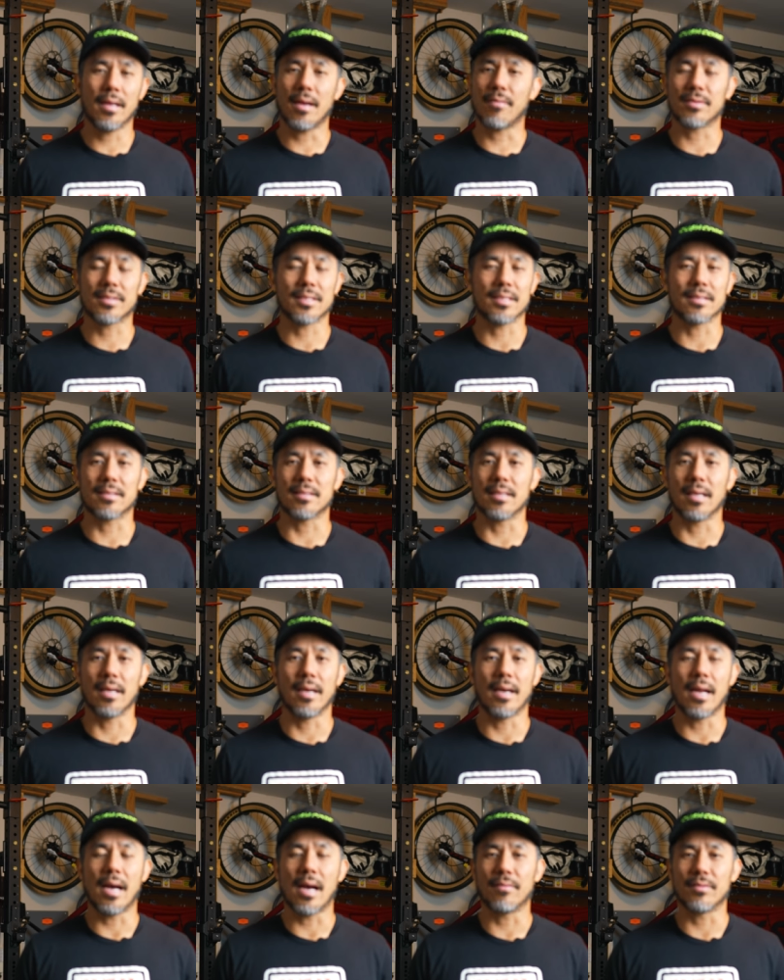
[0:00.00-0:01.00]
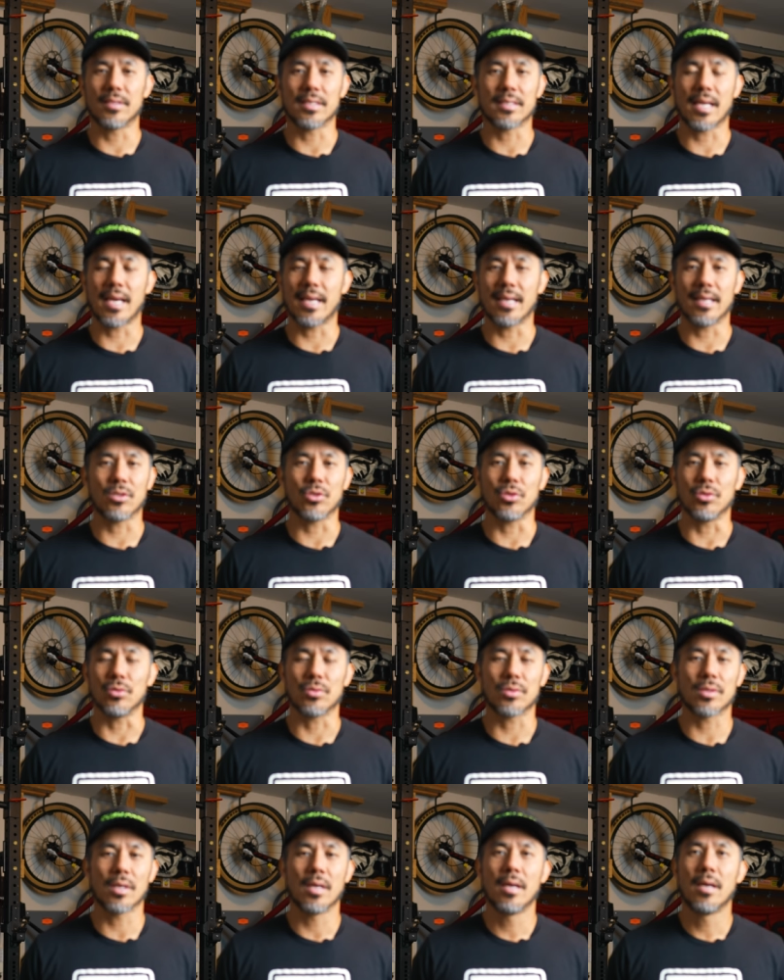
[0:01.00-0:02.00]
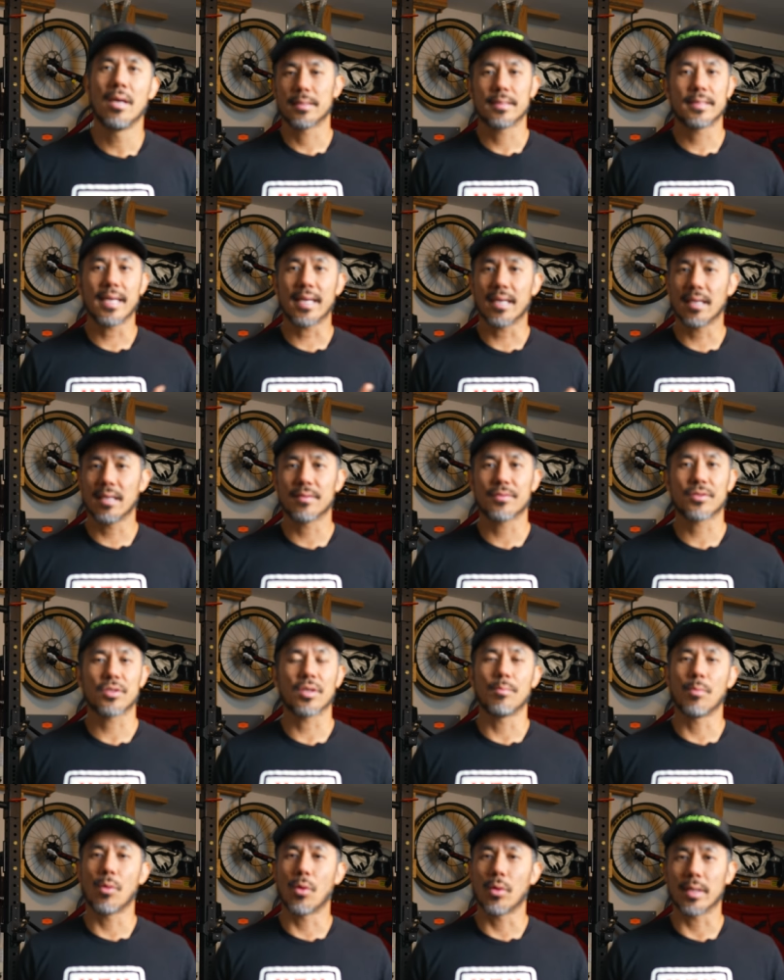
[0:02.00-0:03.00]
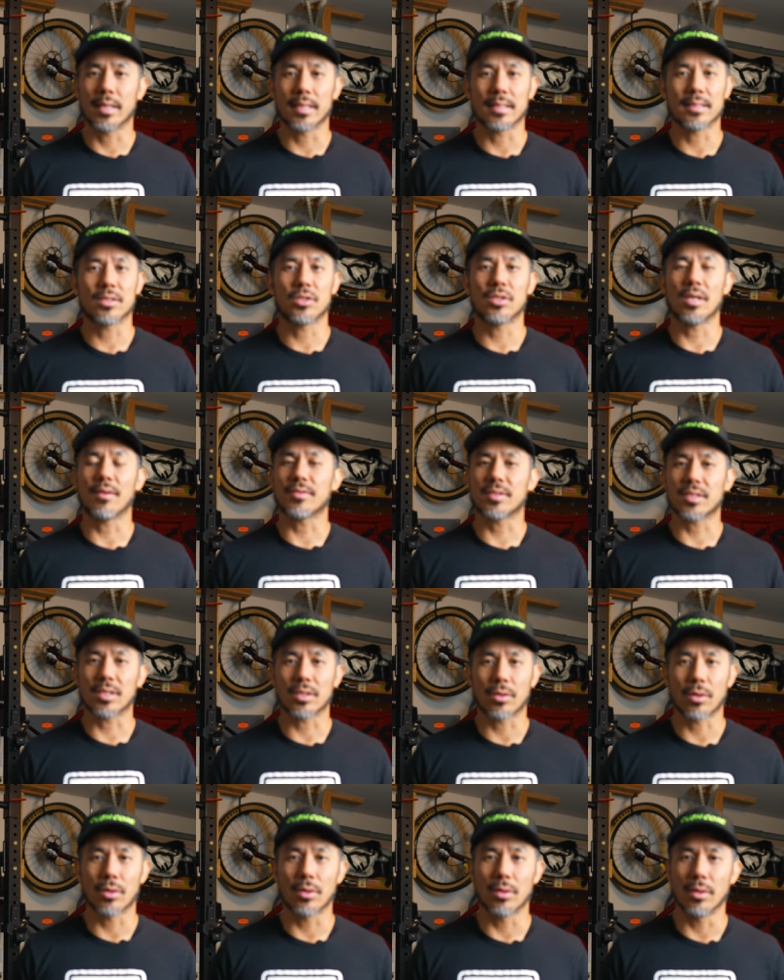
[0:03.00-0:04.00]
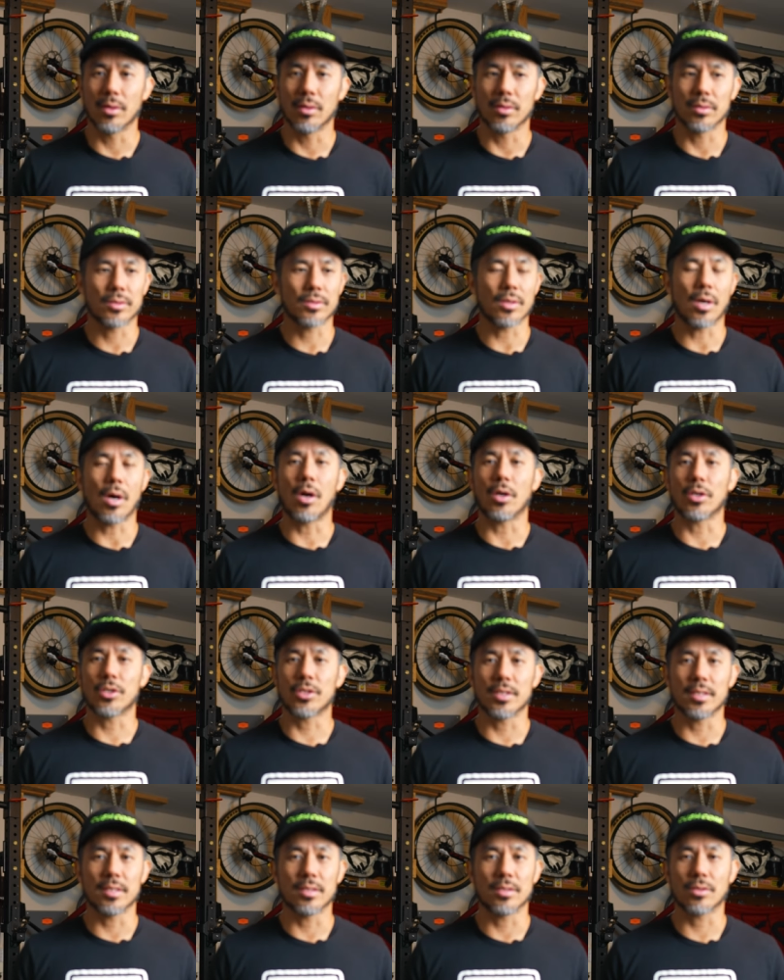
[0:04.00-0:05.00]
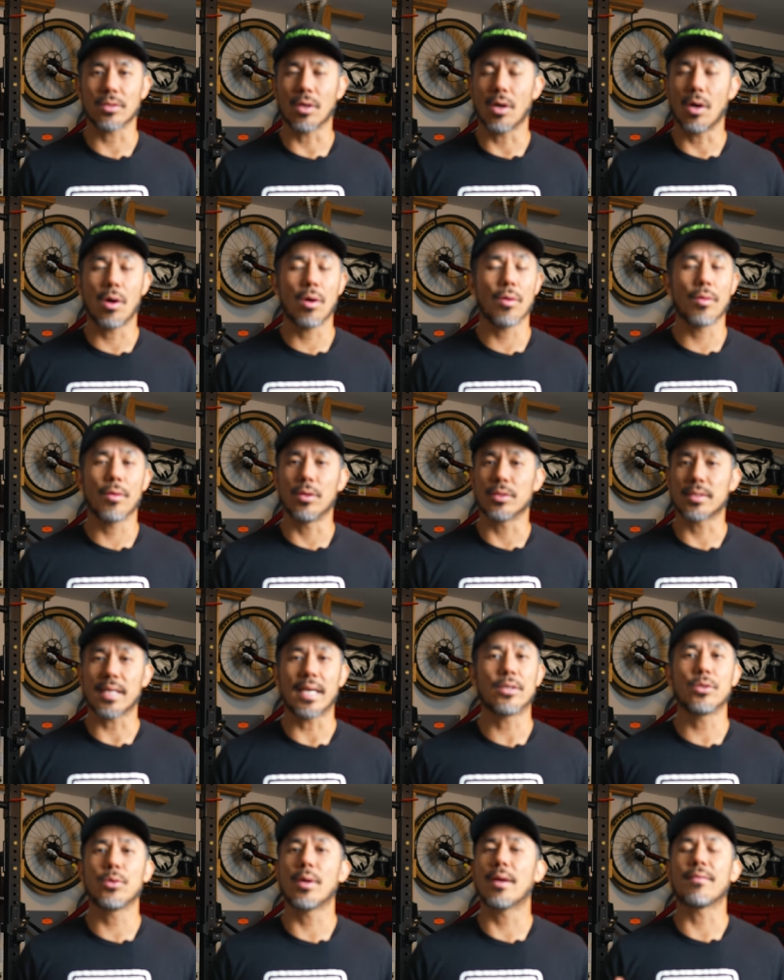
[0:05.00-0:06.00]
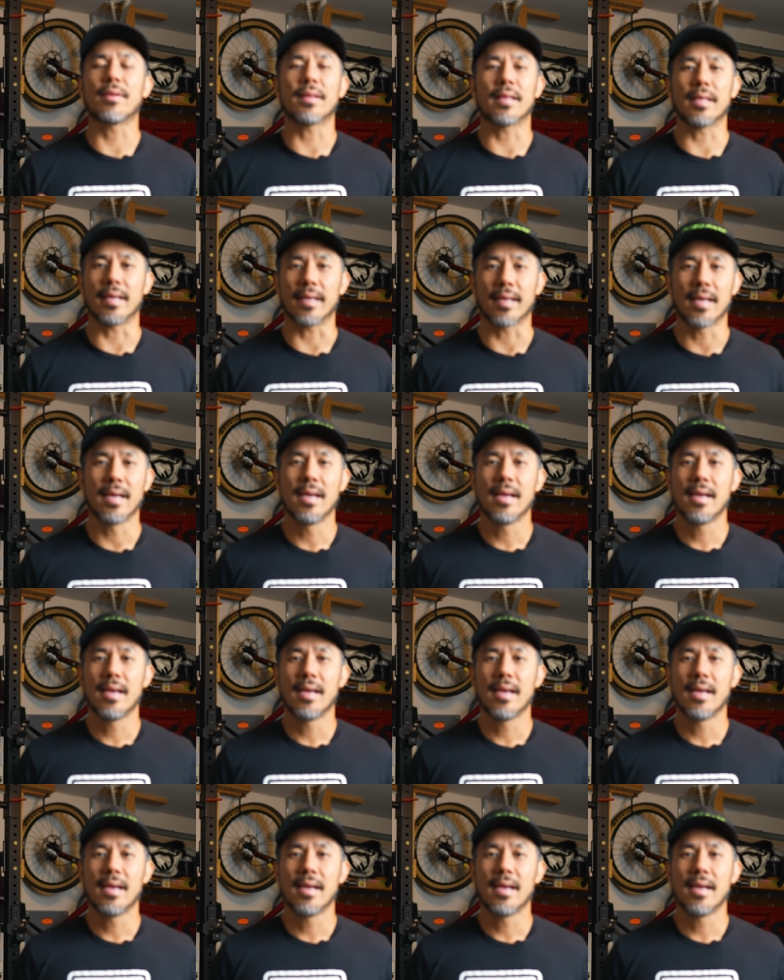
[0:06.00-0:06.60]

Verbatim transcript: ever since then, I've just had issues. Deadlifts, good mornings, Jefferson curls, arches, all those, I do everything.